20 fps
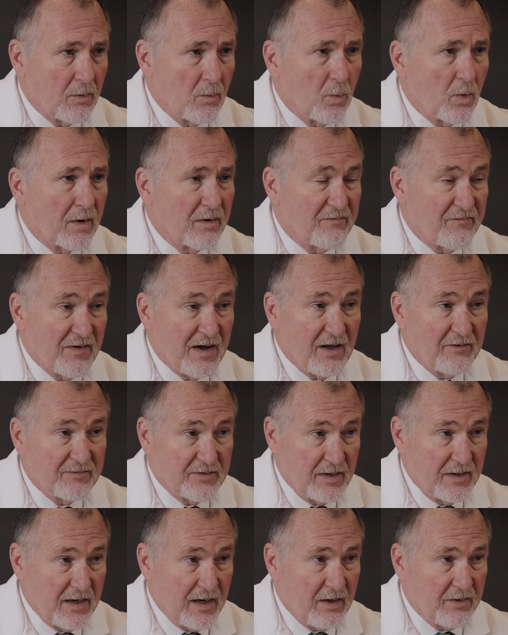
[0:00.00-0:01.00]
were involved
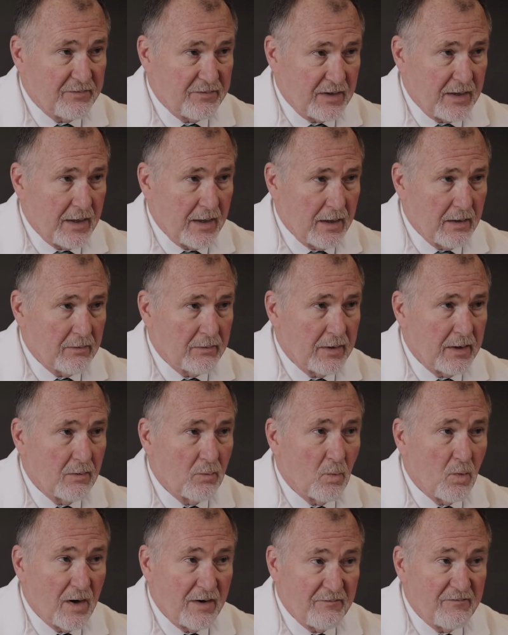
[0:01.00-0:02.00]
in healthcare
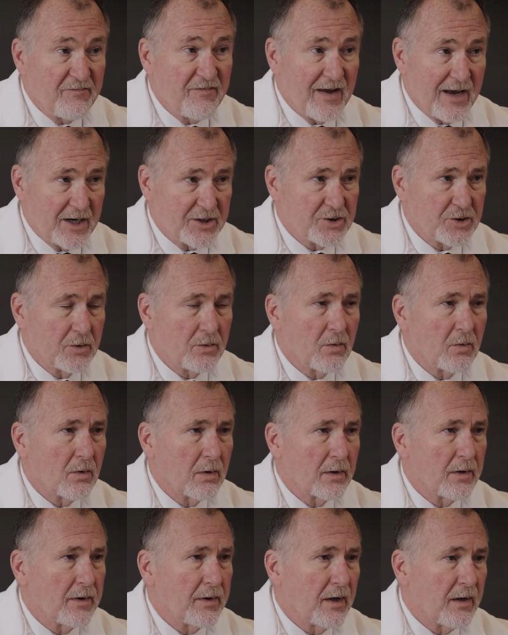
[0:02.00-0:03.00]
in one fashion
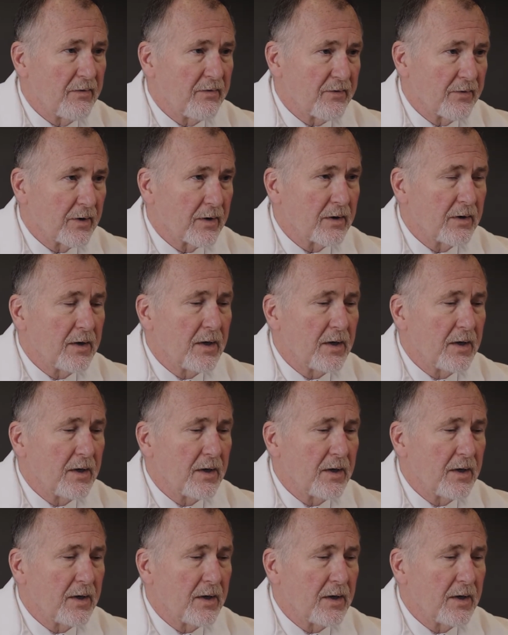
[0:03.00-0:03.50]
or another.